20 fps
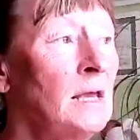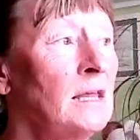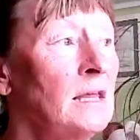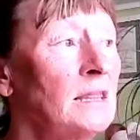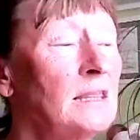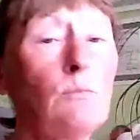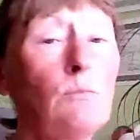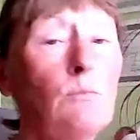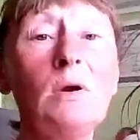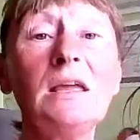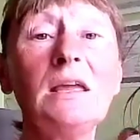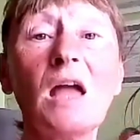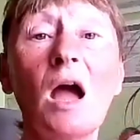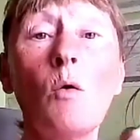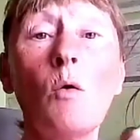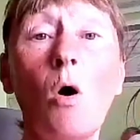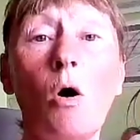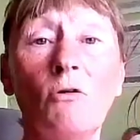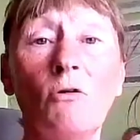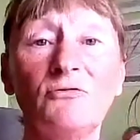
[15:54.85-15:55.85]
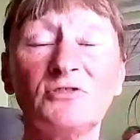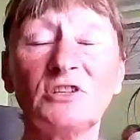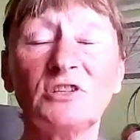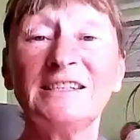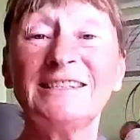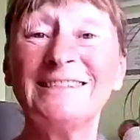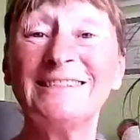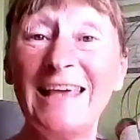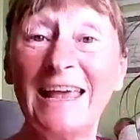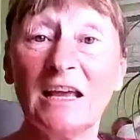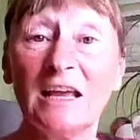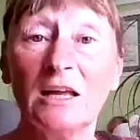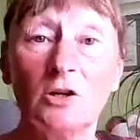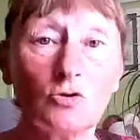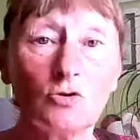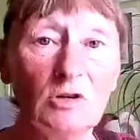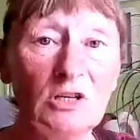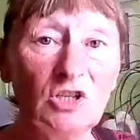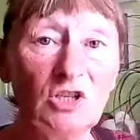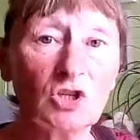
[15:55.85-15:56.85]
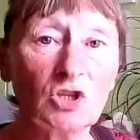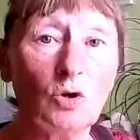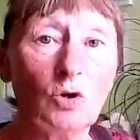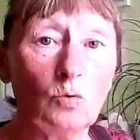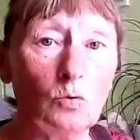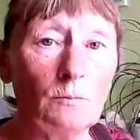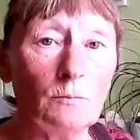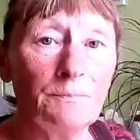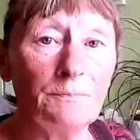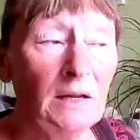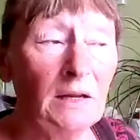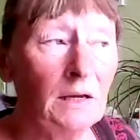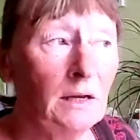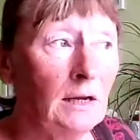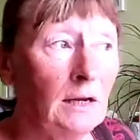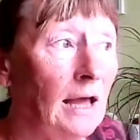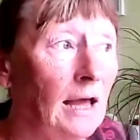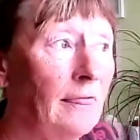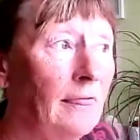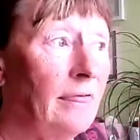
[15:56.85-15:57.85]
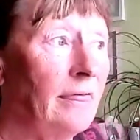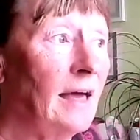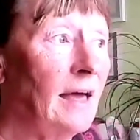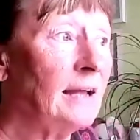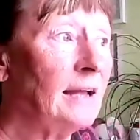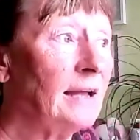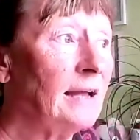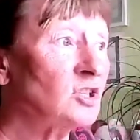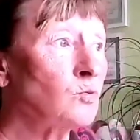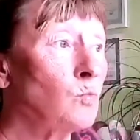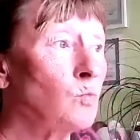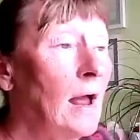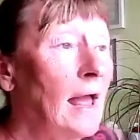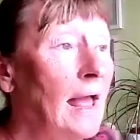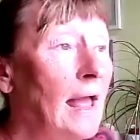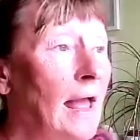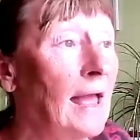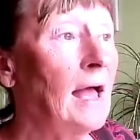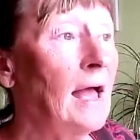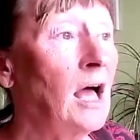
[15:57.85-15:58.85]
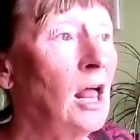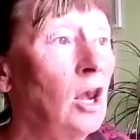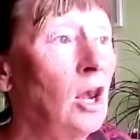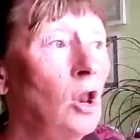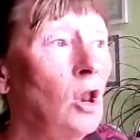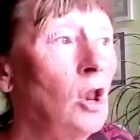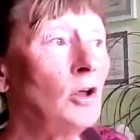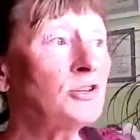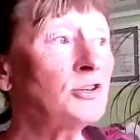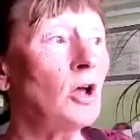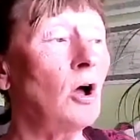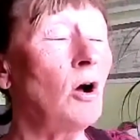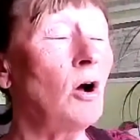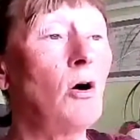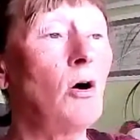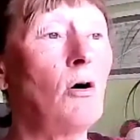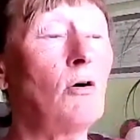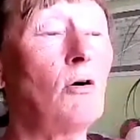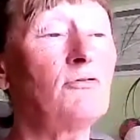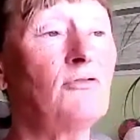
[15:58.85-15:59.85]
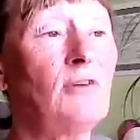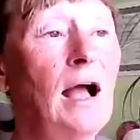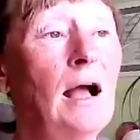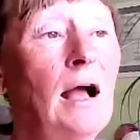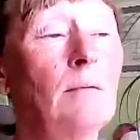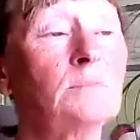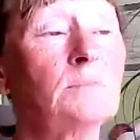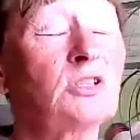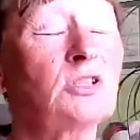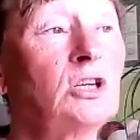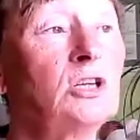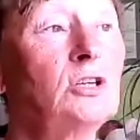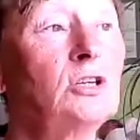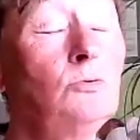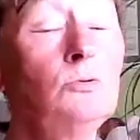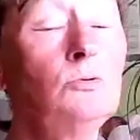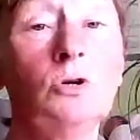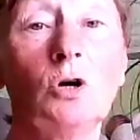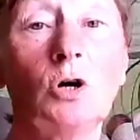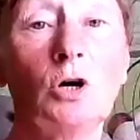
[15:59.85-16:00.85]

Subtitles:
Then we go off to secondary school, and that's where a lot of absolute and